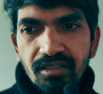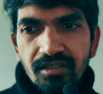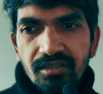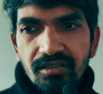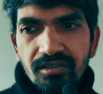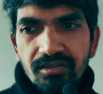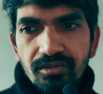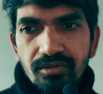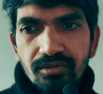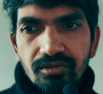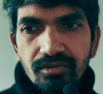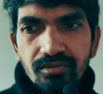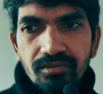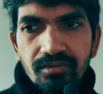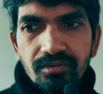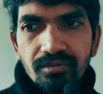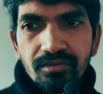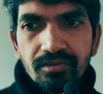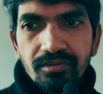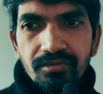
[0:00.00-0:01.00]

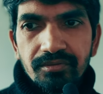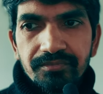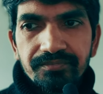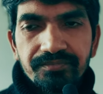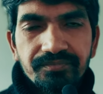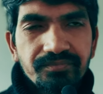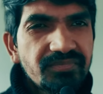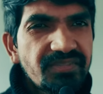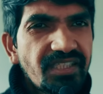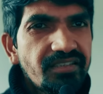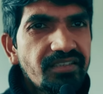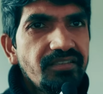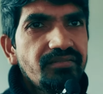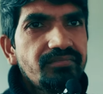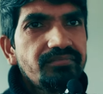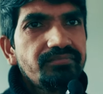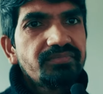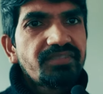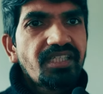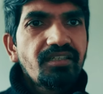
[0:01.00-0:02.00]
So that's it.
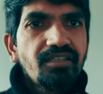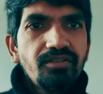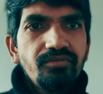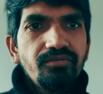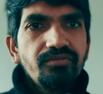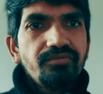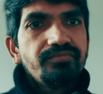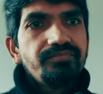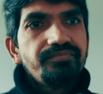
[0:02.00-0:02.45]
Thank you.